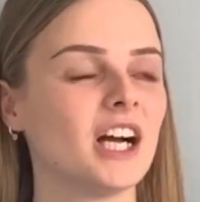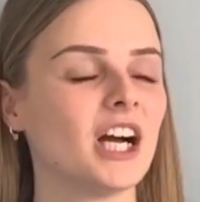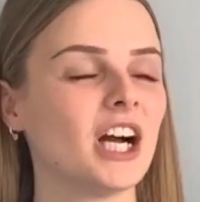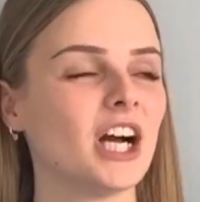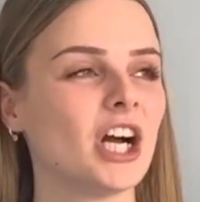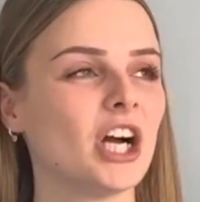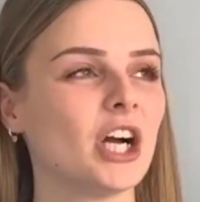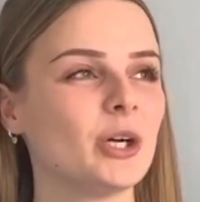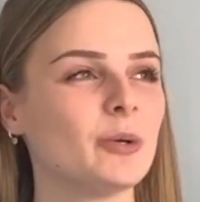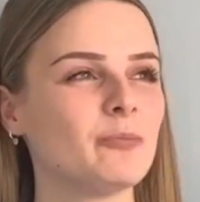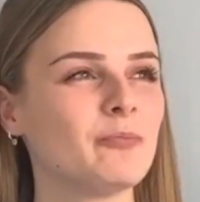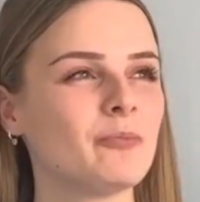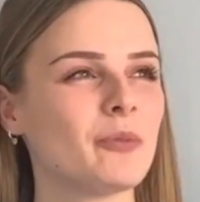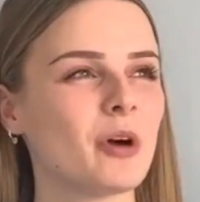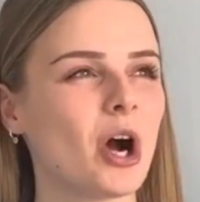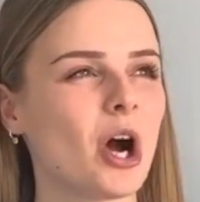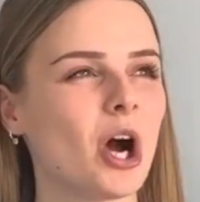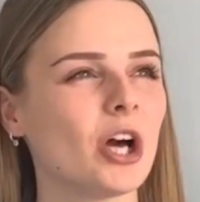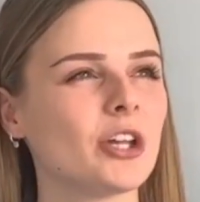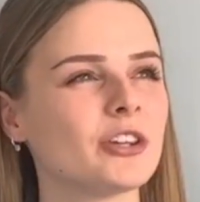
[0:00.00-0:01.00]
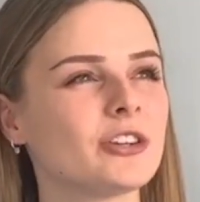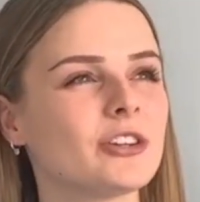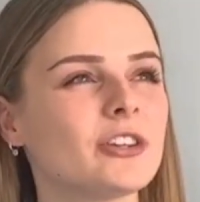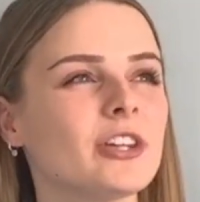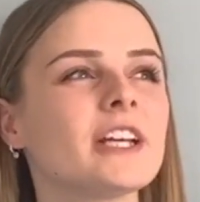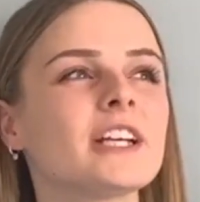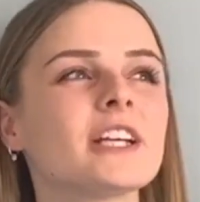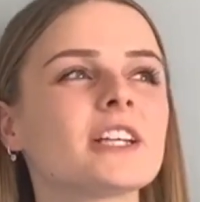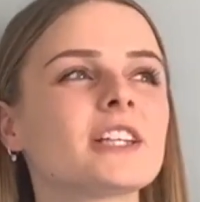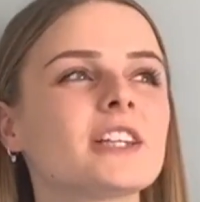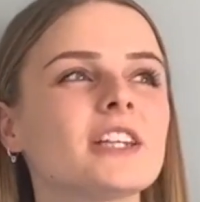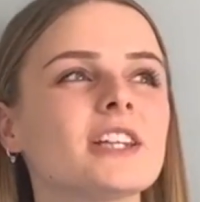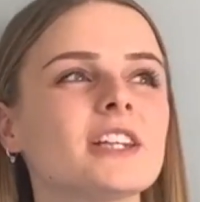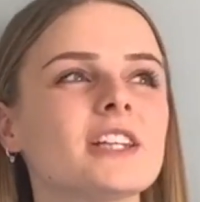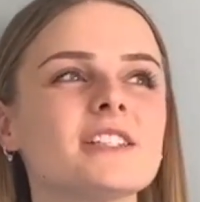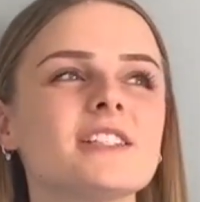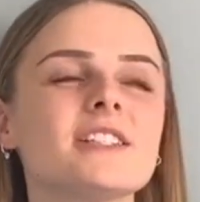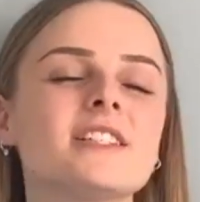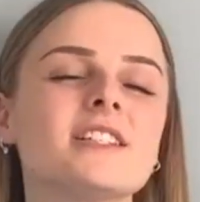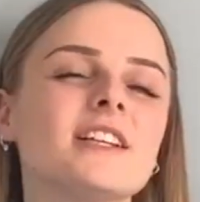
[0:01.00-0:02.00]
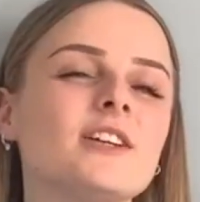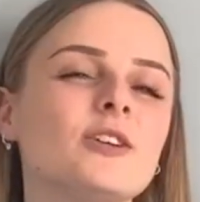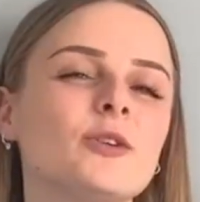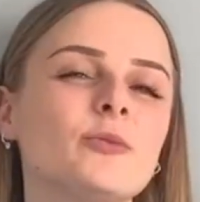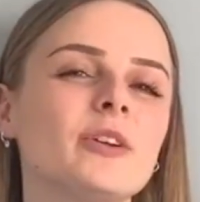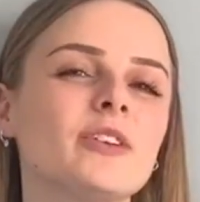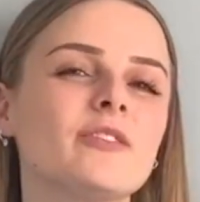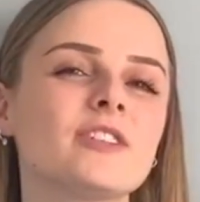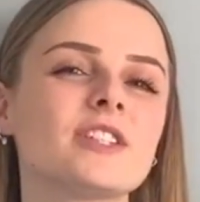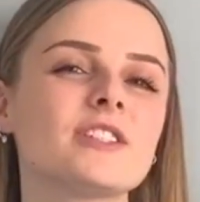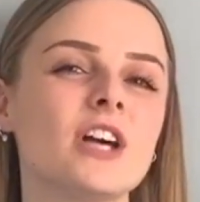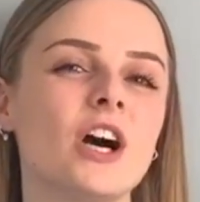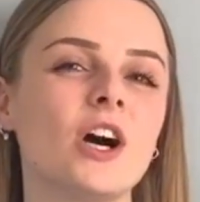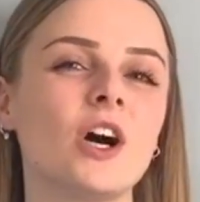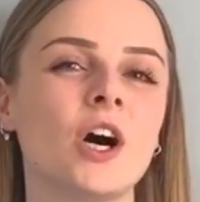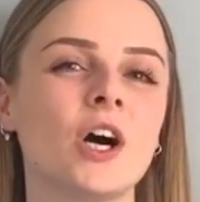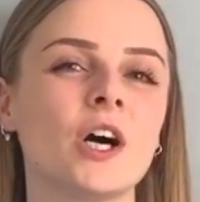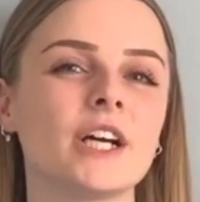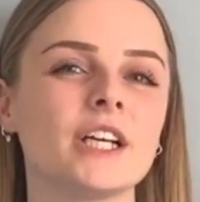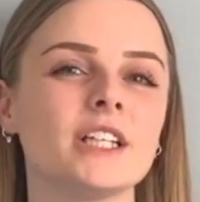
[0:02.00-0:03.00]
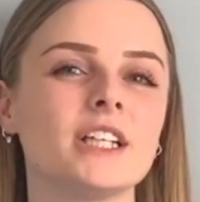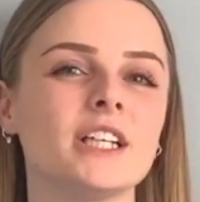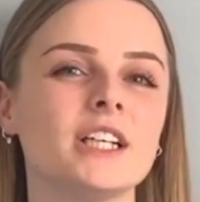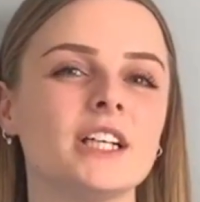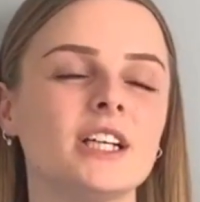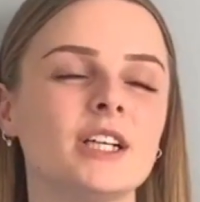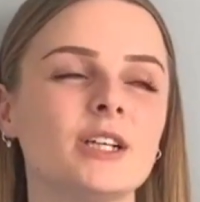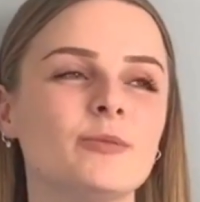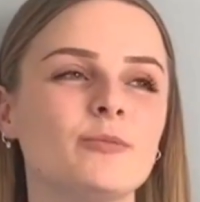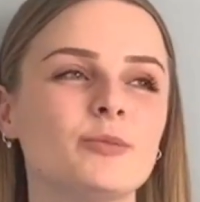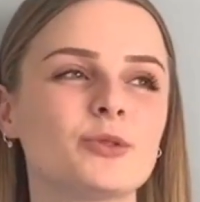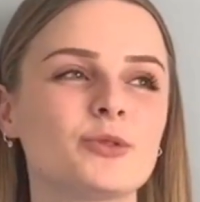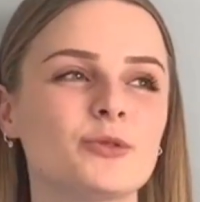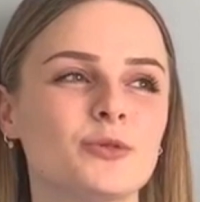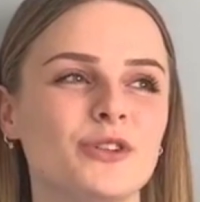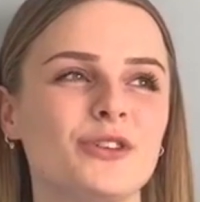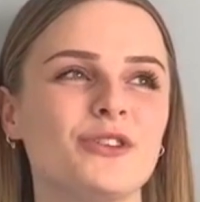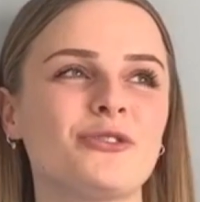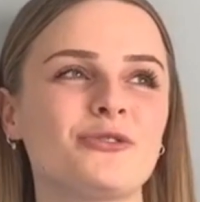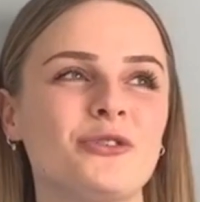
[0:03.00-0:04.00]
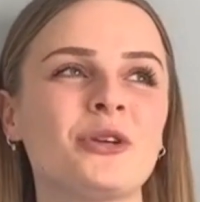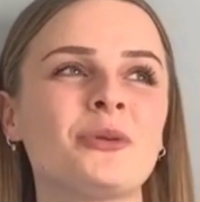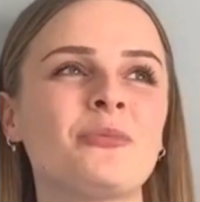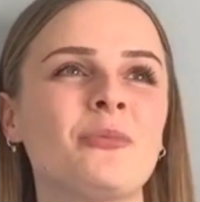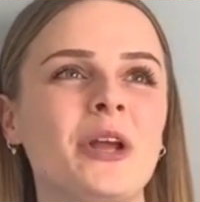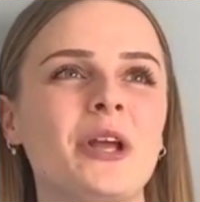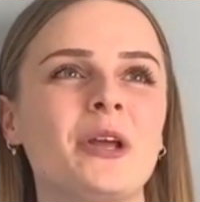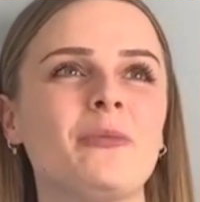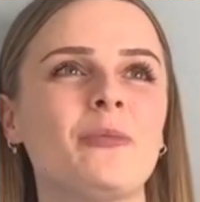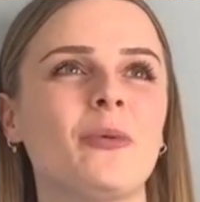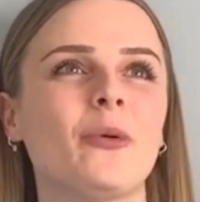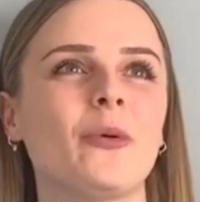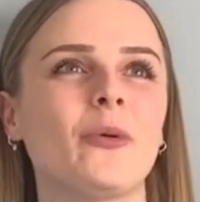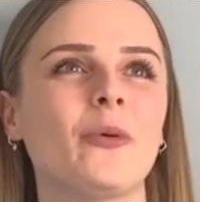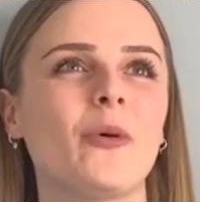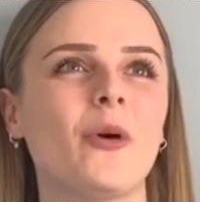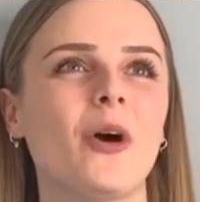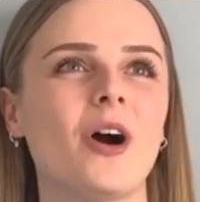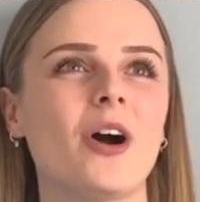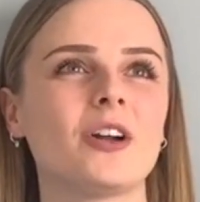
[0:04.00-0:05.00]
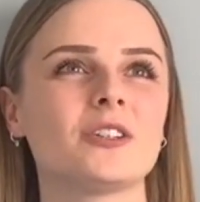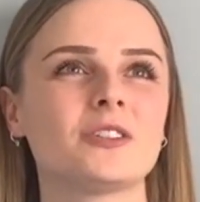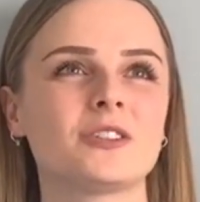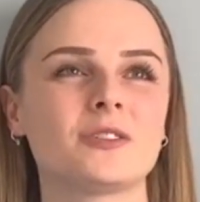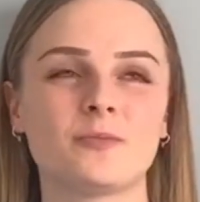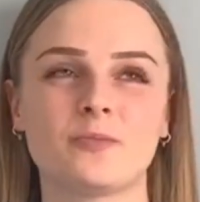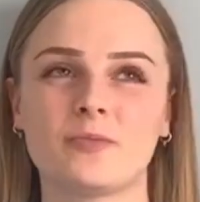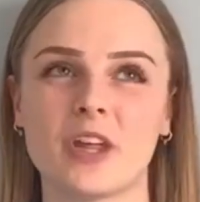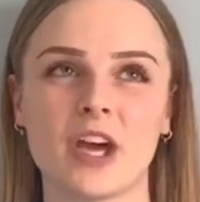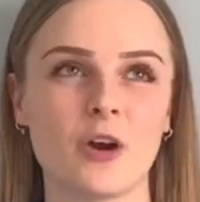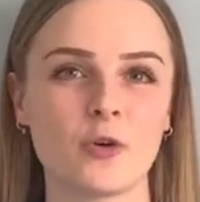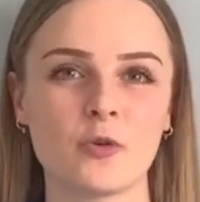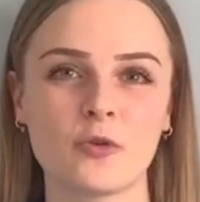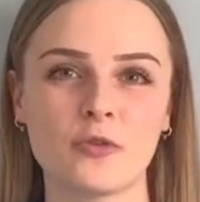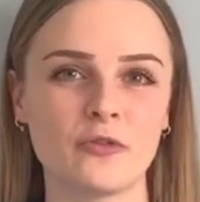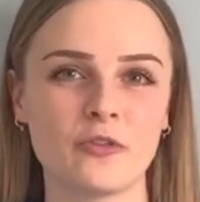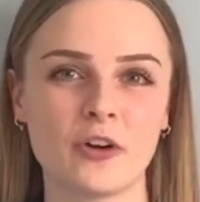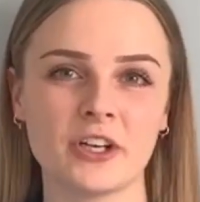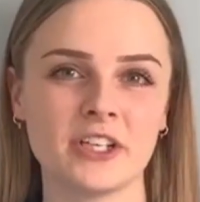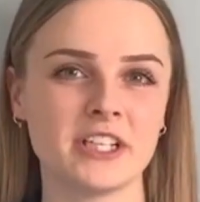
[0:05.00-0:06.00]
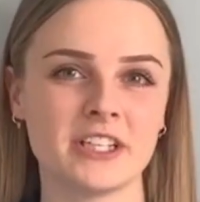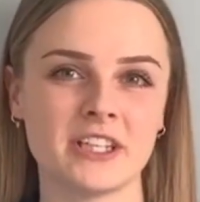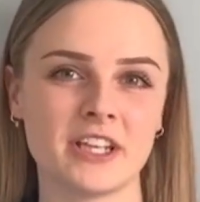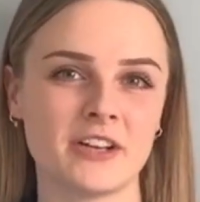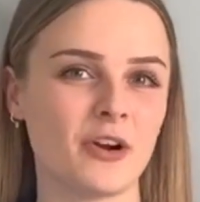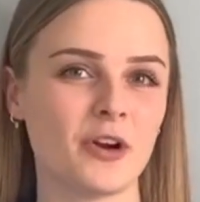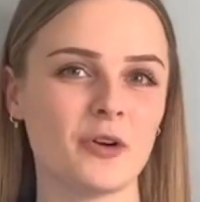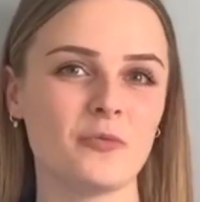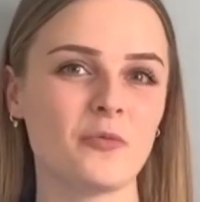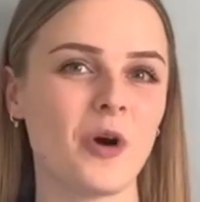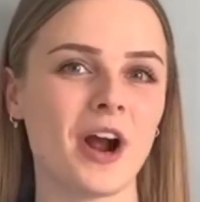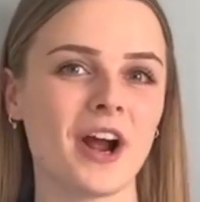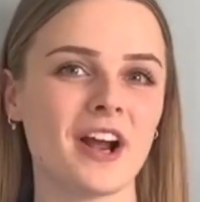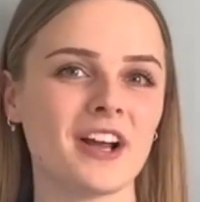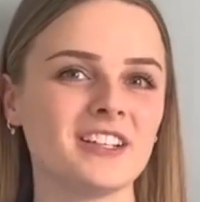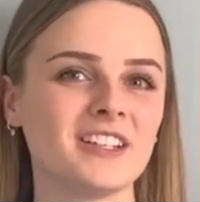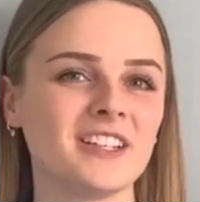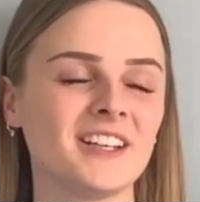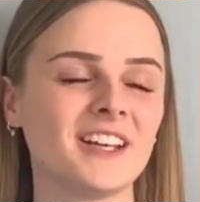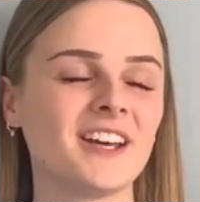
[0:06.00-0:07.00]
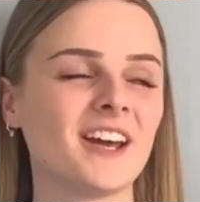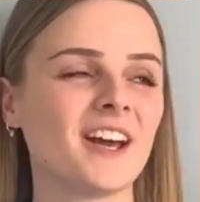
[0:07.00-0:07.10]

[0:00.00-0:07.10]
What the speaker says: I think that this is a little bit of a tie between 3 people. They're all funny in their own way.